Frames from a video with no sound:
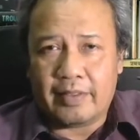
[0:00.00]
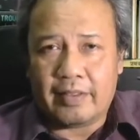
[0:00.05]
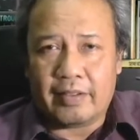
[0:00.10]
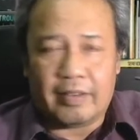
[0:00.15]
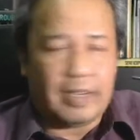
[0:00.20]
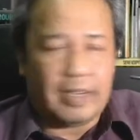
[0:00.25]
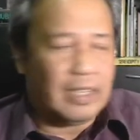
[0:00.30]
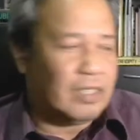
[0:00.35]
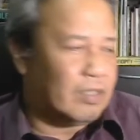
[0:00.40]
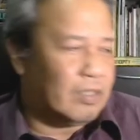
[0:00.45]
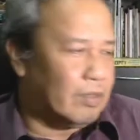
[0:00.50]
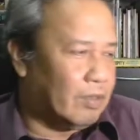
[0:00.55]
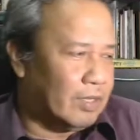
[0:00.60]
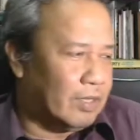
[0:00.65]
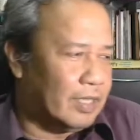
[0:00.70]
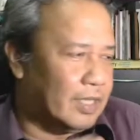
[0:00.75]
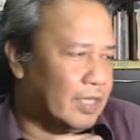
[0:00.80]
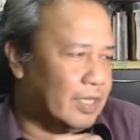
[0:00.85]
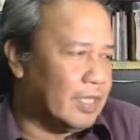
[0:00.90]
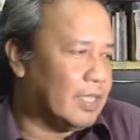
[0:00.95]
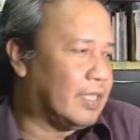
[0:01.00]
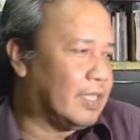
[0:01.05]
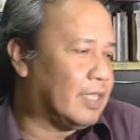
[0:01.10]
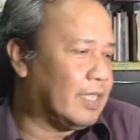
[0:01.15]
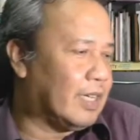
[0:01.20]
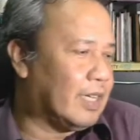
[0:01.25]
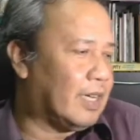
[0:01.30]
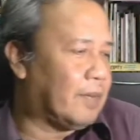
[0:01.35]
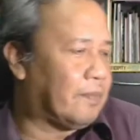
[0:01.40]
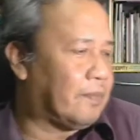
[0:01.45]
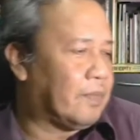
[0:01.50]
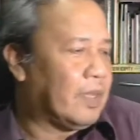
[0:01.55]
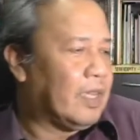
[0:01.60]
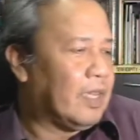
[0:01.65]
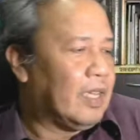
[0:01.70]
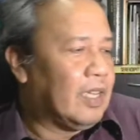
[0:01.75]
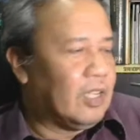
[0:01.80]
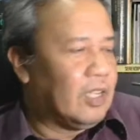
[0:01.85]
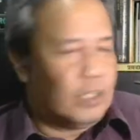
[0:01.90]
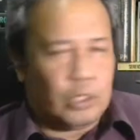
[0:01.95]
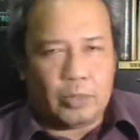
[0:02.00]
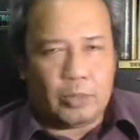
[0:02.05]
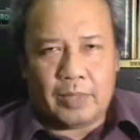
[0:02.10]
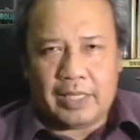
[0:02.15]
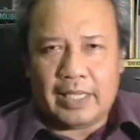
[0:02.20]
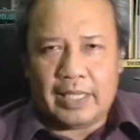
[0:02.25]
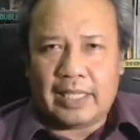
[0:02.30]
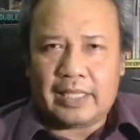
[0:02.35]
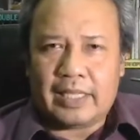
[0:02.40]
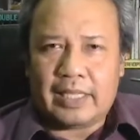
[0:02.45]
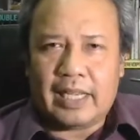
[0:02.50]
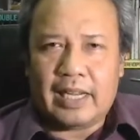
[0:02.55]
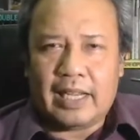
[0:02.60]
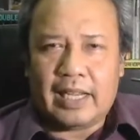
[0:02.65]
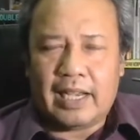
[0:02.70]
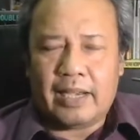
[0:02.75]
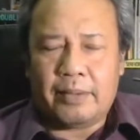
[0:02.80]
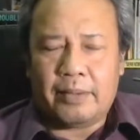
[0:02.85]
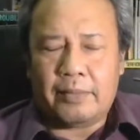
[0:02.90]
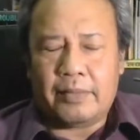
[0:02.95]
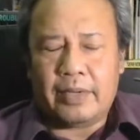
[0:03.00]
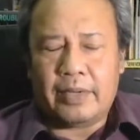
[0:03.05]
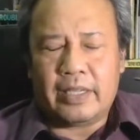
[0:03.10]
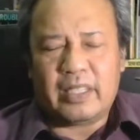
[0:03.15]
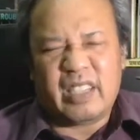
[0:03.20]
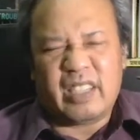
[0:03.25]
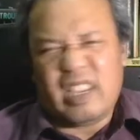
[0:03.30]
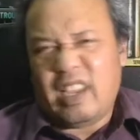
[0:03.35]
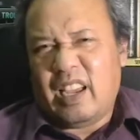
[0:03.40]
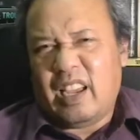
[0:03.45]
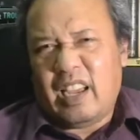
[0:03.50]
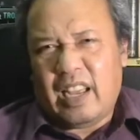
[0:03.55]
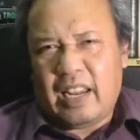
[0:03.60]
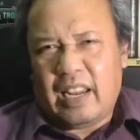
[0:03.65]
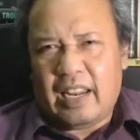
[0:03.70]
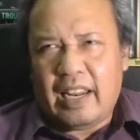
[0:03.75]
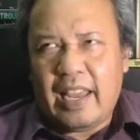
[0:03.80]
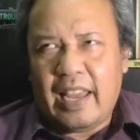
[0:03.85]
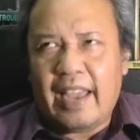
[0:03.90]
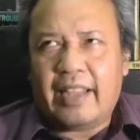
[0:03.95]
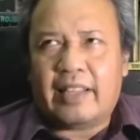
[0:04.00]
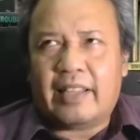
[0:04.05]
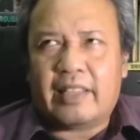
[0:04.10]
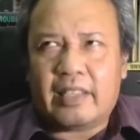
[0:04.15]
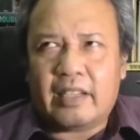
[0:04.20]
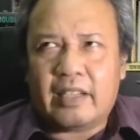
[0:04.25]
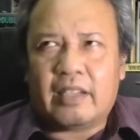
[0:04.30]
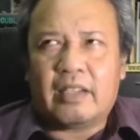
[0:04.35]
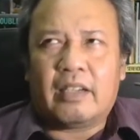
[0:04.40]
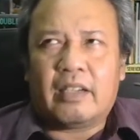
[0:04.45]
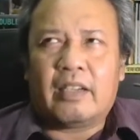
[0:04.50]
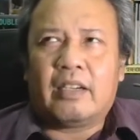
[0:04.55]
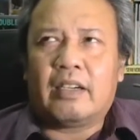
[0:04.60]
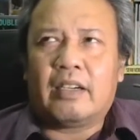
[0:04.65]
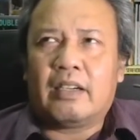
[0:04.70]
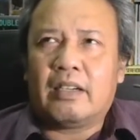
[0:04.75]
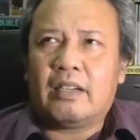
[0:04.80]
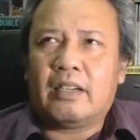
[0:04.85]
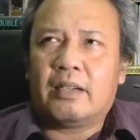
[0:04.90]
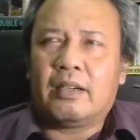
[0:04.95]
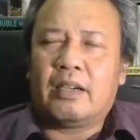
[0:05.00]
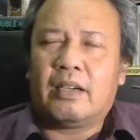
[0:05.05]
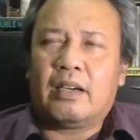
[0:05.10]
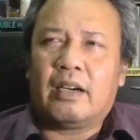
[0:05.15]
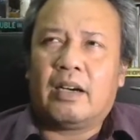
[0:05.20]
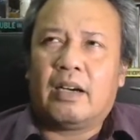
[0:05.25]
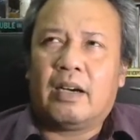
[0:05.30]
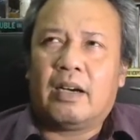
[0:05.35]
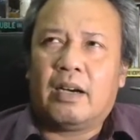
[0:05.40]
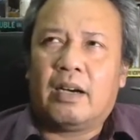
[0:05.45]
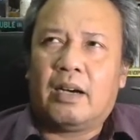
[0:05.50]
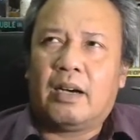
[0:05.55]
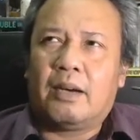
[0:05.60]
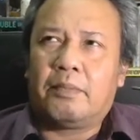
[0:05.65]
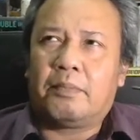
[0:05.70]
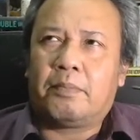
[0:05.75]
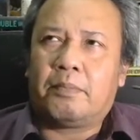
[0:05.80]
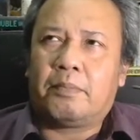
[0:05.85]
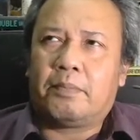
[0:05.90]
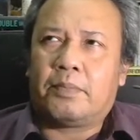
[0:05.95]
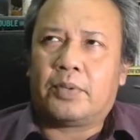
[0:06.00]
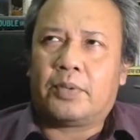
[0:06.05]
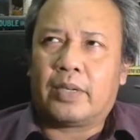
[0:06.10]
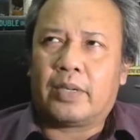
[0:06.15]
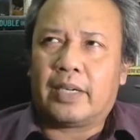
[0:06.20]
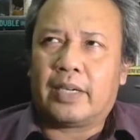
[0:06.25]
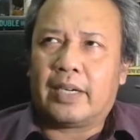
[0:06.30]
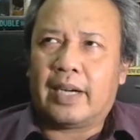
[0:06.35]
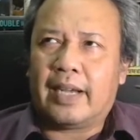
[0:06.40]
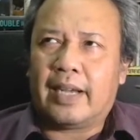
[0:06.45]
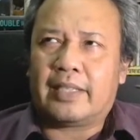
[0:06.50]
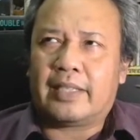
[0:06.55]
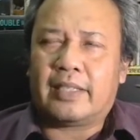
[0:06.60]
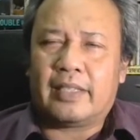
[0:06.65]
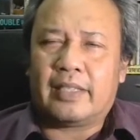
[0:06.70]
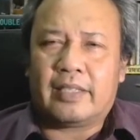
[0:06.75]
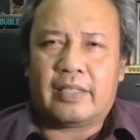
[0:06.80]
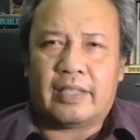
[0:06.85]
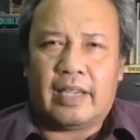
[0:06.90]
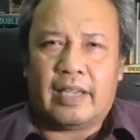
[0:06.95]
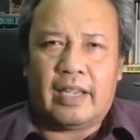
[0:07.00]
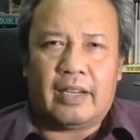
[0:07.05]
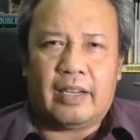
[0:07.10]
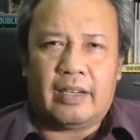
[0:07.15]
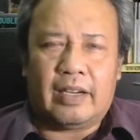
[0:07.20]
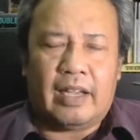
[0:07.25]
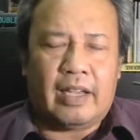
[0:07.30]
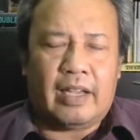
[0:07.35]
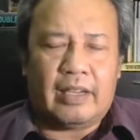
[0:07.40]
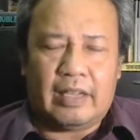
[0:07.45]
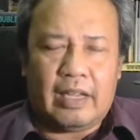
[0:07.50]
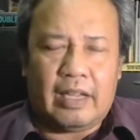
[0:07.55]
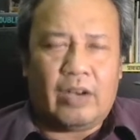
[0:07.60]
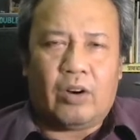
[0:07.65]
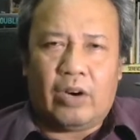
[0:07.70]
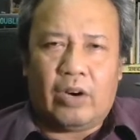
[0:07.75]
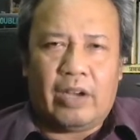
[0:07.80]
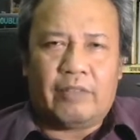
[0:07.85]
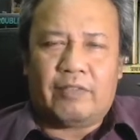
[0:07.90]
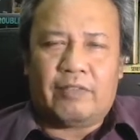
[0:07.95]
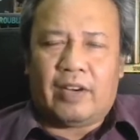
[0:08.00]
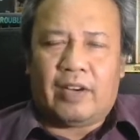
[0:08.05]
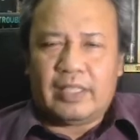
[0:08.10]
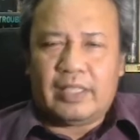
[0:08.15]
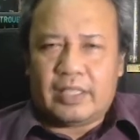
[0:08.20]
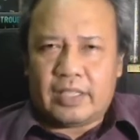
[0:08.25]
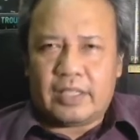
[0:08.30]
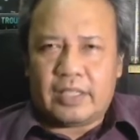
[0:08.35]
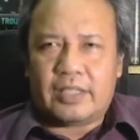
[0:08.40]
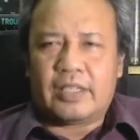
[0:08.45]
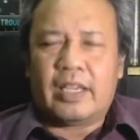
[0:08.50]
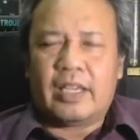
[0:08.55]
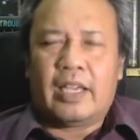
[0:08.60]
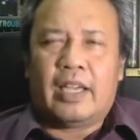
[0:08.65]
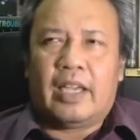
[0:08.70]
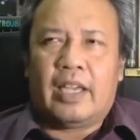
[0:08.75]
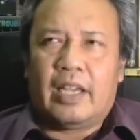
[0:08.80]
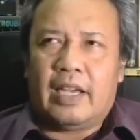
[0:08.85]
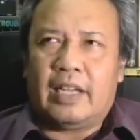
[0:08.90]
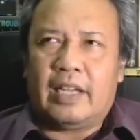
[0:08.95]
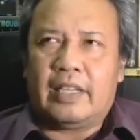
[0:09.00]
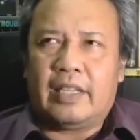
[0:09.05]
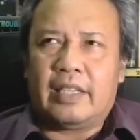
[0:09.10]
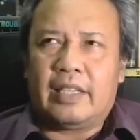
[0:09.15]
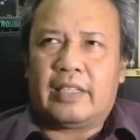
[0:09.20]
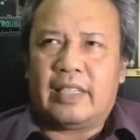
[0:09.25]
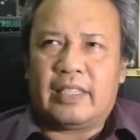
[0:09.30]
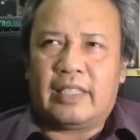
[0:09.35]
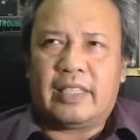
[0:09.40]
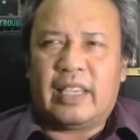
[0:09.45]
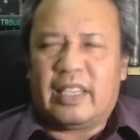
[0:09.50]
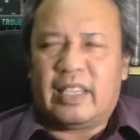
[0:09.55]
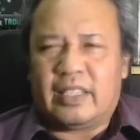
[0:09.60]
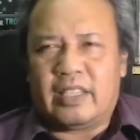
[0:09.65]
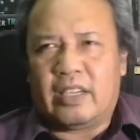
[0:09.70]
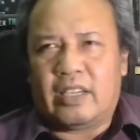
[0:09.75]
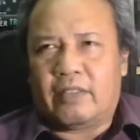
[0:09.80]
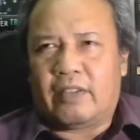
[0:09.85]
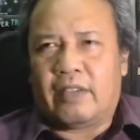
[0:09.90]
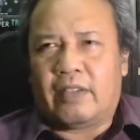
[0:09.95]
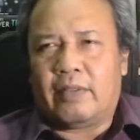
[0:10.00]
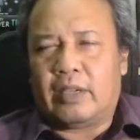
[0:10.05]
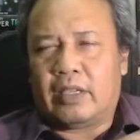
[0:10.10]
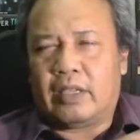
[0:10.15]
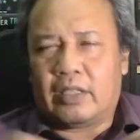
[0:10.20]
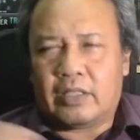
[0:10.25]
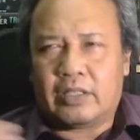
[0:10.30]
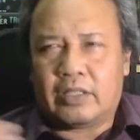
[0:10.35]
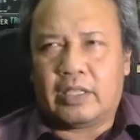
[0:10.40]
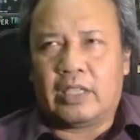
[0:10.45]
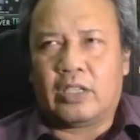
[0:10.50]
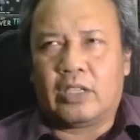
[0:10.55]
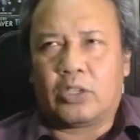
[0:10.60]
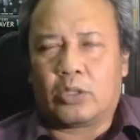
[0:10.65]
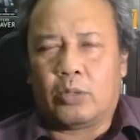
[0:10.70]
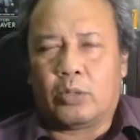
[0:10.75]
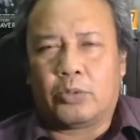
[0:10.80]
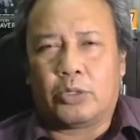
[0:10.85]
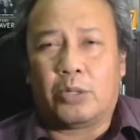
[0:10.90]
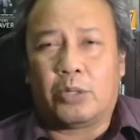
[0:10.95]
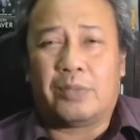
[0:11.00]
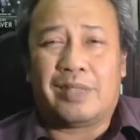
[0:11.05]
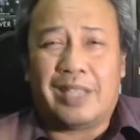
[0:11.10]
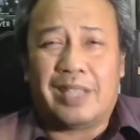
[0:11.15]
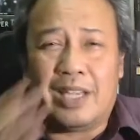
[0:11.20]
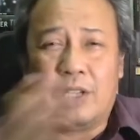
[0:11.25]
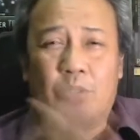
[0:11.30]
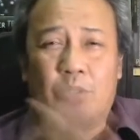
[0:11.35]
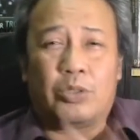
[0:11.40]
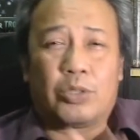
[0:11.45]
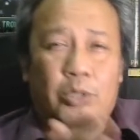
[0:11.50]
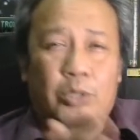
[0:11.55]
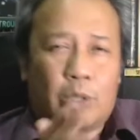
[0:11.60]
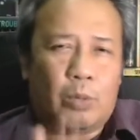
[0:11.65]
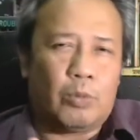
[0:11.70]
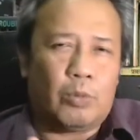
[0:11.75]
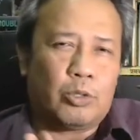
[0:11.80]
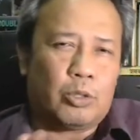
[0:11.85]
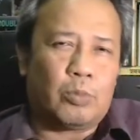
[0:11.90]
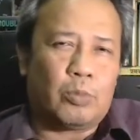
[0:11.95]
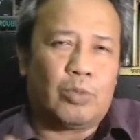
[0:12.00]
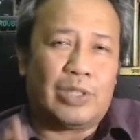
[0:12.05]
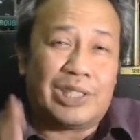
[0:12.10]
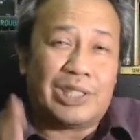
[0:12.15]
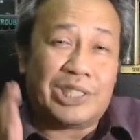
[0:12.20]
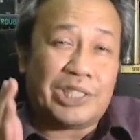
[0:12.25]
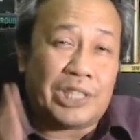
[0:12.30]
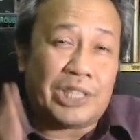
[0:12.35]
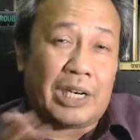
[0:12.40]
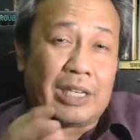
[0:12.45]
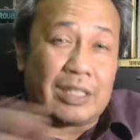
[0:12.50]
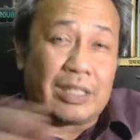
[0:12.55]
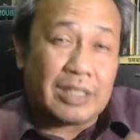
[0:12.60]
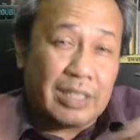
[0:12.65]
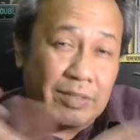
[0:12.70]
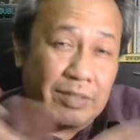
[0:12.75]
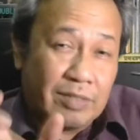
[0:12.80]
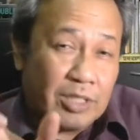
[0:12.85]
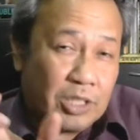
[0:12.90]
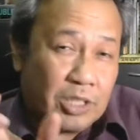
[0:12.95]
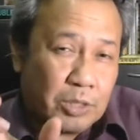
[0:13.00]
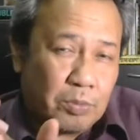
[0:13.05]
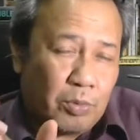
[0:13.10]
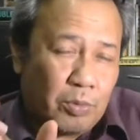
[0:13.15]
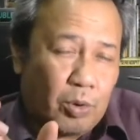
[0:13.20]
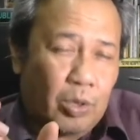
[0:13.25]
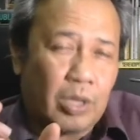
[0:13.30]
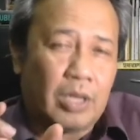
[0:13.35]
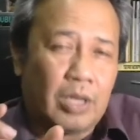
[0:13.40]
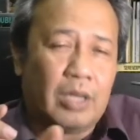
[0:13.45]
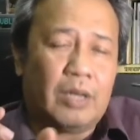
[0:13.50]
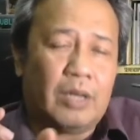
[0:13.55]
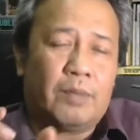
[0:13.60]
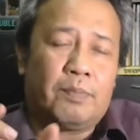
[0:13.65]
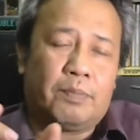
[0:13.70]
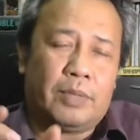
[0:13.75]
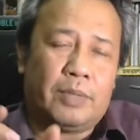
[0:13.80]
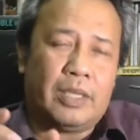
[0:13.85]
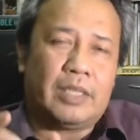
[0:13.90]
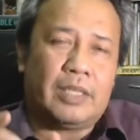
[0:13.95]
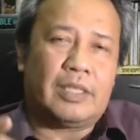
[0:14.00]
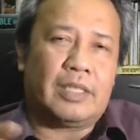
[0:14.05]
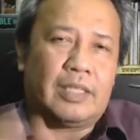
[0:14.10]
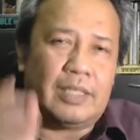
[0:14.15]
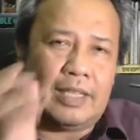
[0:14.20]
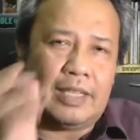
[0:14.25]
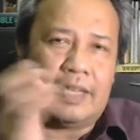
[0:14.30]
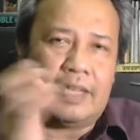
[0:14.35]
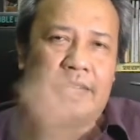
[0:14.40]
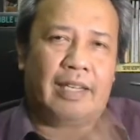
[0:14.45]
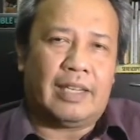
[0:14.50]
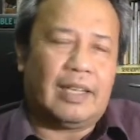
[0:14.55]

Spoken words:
All right, so this is somatic cell hybrids. Later progresses in and advances in this is that instead of having single chromosome, they use chromosomal chunks, even smaller pieces that